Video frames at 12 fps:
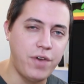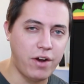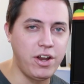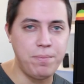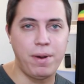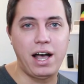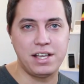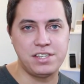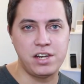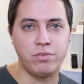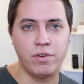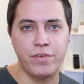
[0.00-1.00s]
very
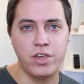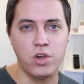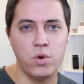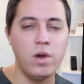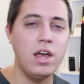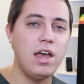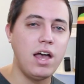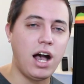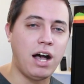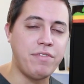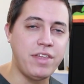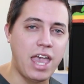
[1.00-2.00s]
positive review
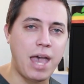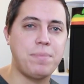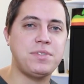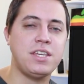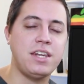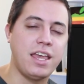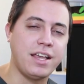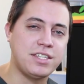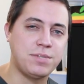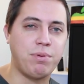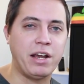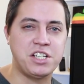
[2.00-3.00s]
of the Epson
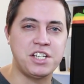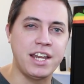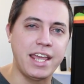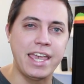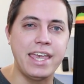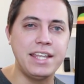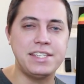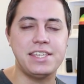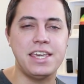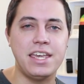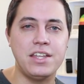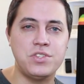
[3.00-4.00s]
Expression
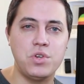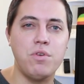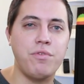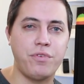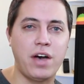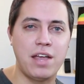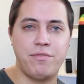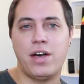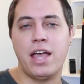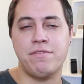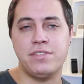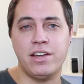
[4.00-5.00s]

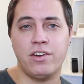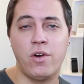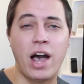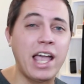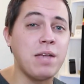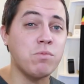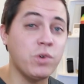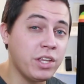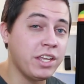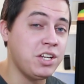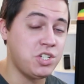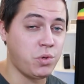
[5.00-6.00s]
ET2550. I am
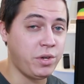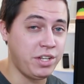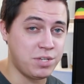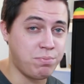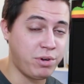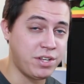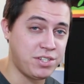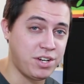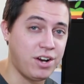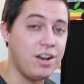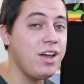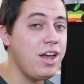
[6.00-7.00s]
really enjoying this
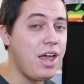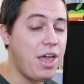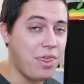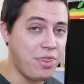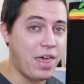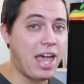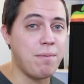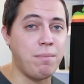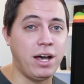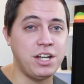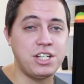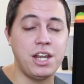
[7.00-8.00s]
printer that
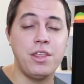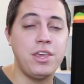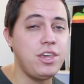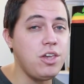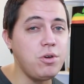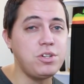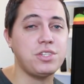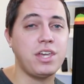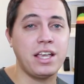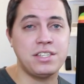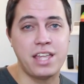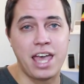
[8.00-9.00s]
much, and huge
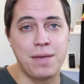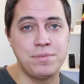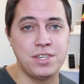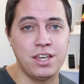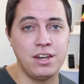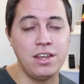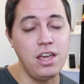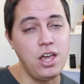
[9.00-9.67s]
thanks to Epson